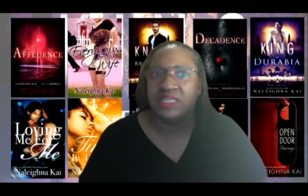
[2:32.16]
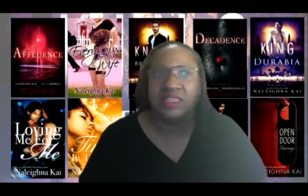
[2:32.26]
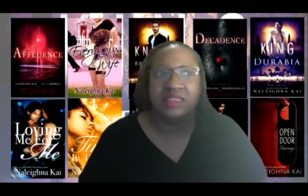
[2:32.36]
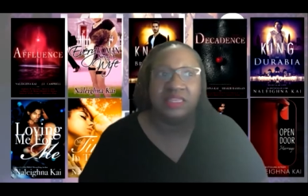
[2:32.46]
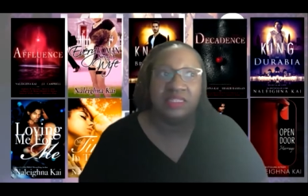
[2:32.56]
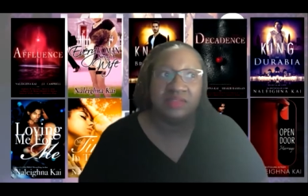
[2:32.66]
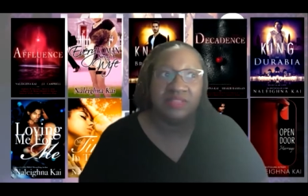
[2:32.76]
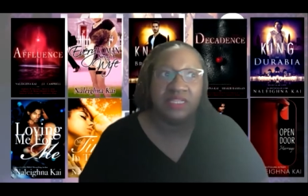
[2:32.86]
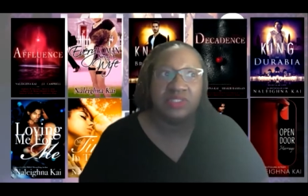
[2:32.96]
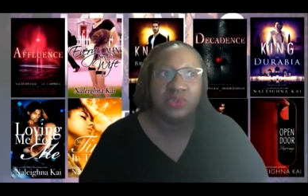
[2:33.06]
and things of
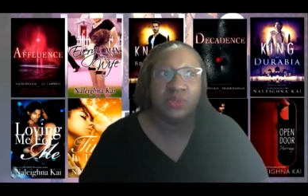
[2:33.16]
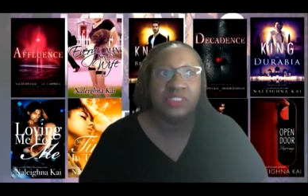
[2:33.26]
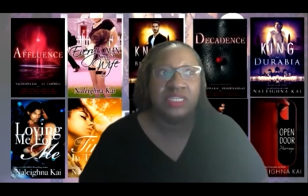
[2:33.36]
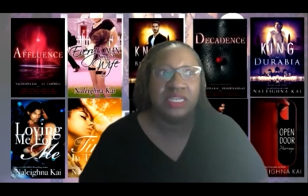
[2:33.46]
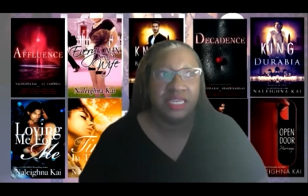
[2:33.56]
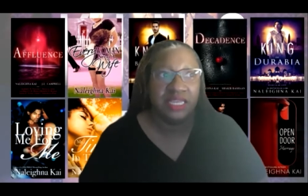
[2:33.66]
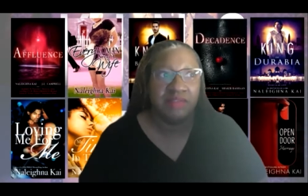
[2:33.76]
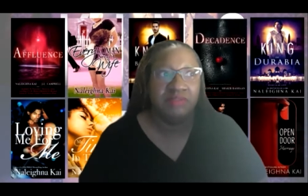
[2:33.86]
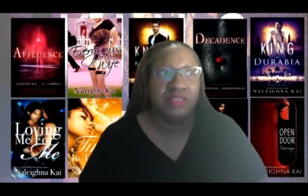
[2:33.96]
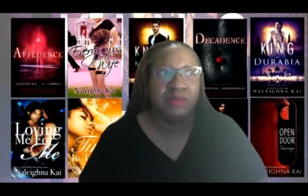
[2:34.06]
that sort to
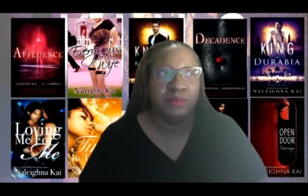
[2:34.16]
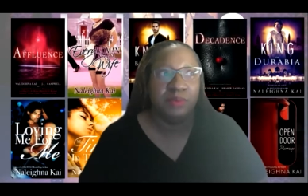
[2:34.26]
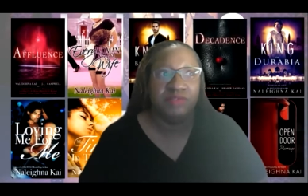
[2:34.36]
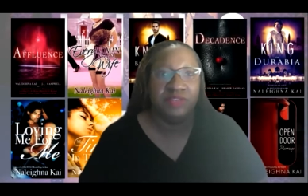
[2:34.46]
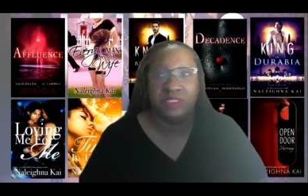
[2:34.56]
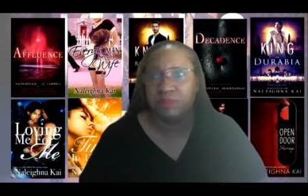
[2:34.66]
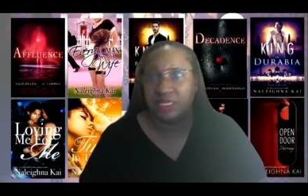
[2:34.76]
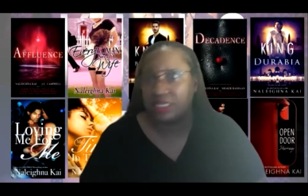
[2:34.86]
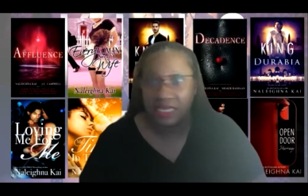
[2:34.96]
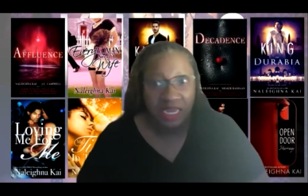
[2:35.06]
give them more
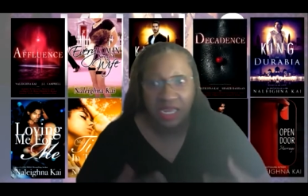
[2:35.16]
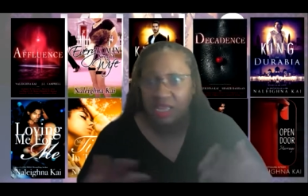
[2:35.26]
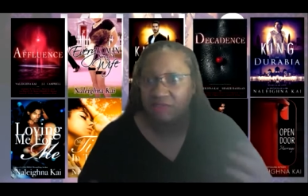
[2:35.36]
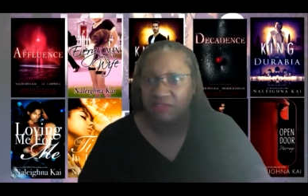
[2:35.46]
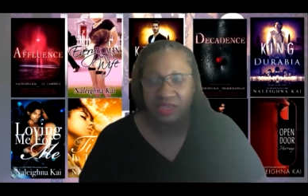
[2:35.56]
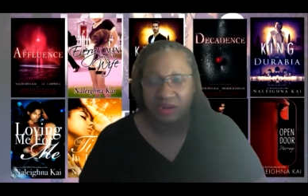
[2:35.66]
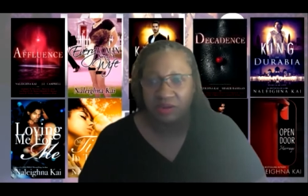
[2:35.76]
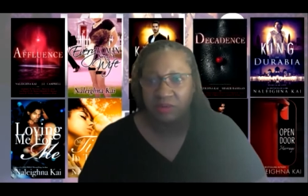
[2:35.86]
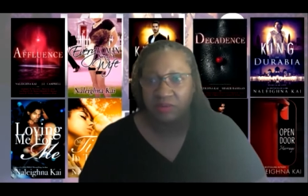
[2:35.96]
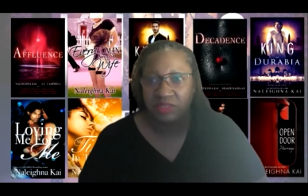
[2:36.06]
visibility if
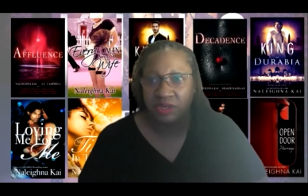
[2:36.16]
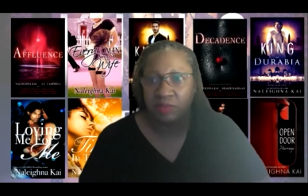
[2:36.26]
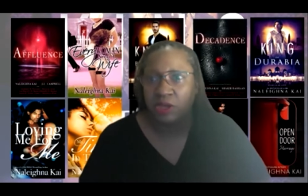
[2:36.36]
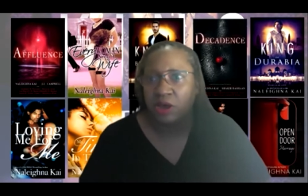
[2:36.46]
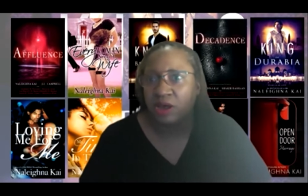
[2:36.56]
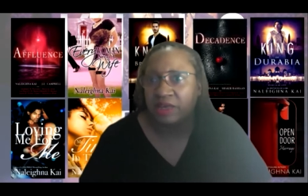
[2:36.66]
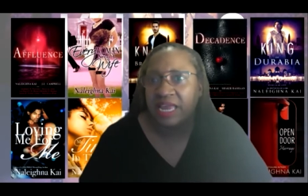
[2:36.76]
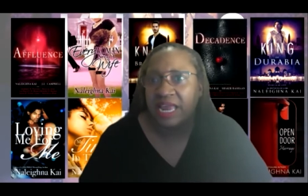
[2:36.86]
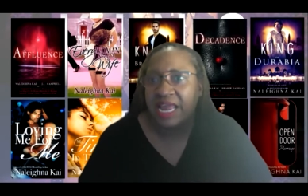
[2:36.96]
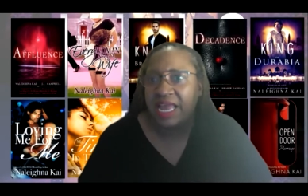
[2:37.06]
their their blog
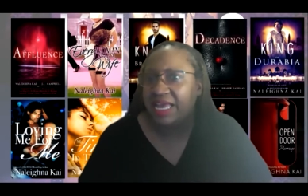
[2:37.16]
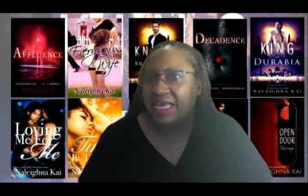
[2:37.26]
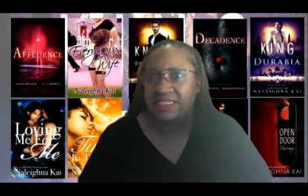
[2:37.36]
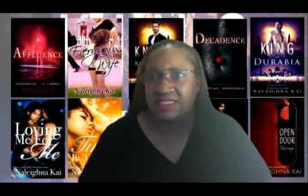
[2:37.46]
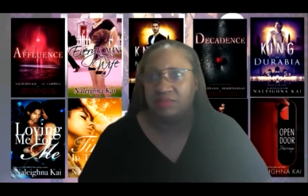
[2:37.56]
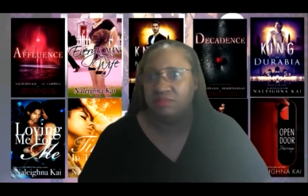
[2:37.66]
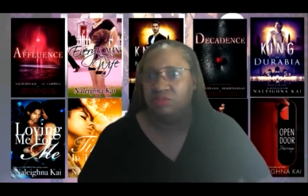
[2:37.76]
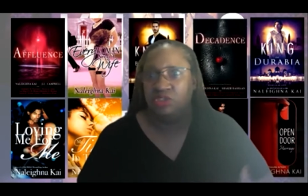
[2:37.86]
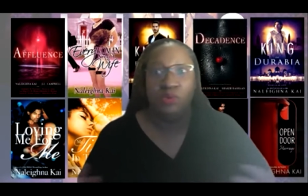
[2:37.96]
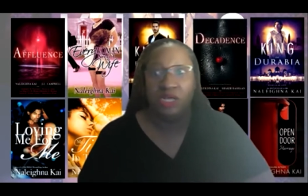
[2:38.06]
has
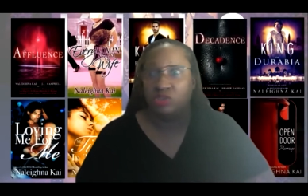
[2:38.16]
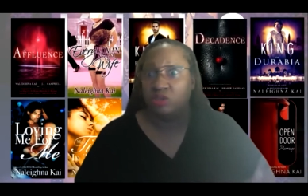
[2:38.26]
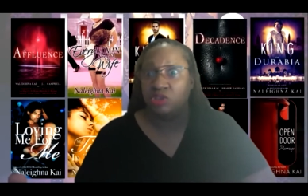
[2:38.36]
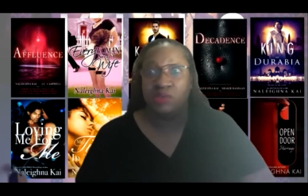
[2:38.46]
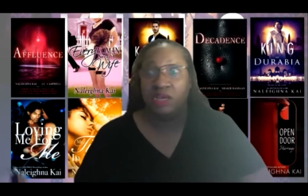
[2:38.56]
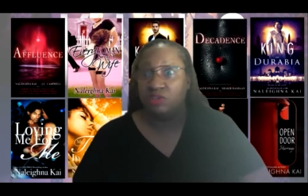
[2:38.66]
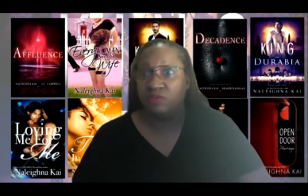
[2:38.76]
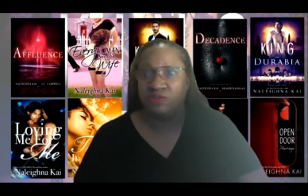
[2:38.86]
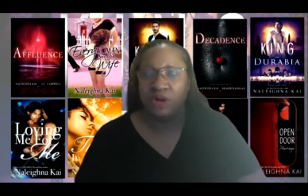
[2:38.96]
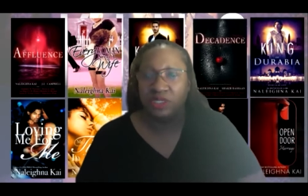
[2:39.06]
200 300
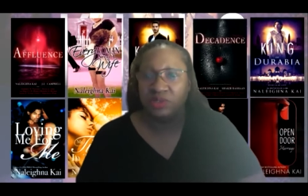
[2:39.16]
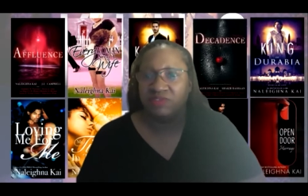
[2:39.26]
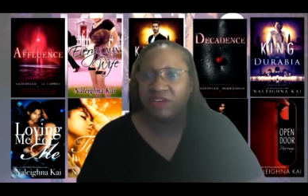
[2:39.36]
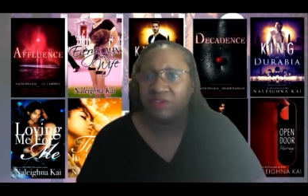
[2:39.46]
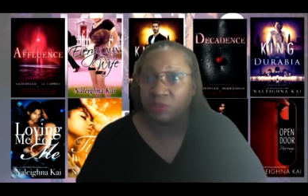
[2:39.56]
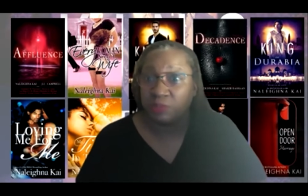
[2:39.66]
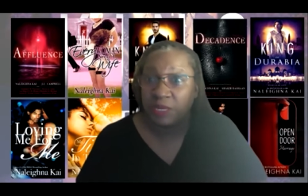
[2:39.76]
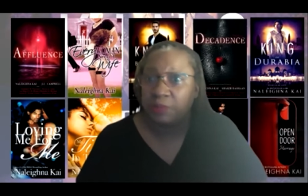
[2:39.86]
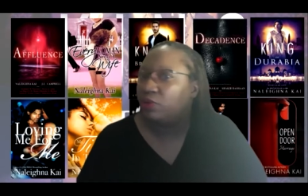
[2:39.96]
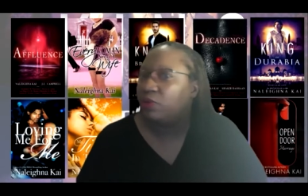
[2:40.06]
400 500
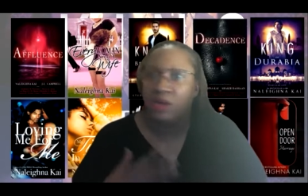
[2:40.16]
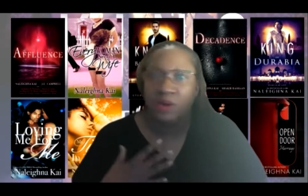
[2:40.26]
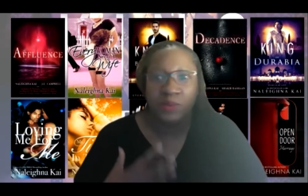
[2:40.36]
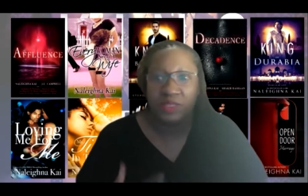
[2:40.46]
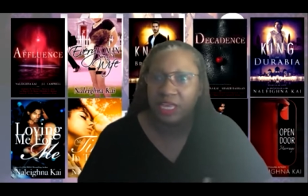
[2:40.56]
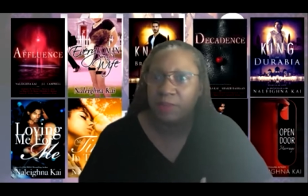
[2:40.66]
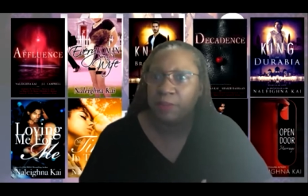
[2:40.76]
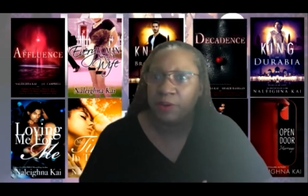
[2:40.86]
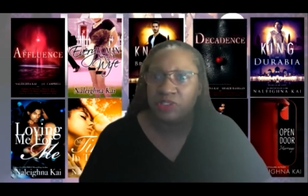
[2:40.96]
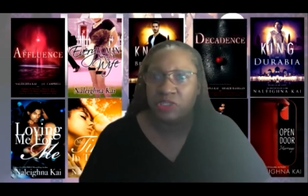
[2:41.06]
people when they
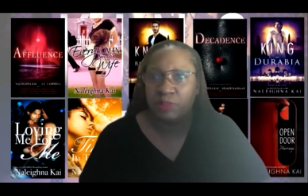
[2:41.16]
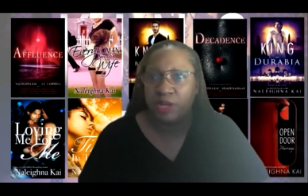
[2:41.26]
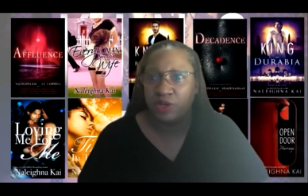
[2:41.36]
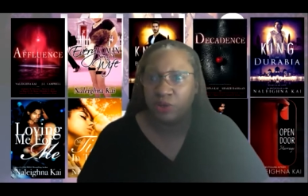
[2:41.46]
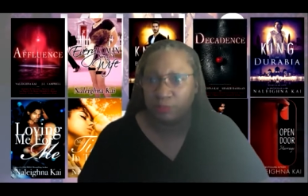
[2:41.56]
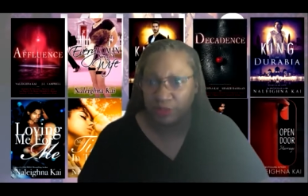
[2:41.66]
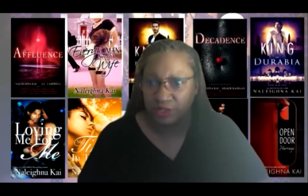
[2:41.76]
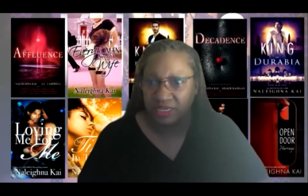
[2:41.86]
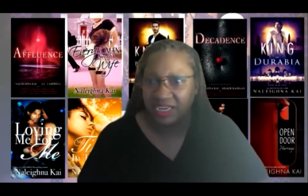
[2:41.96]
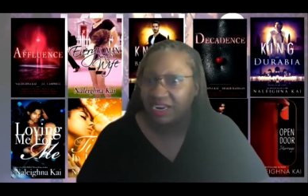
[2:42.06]
post about your book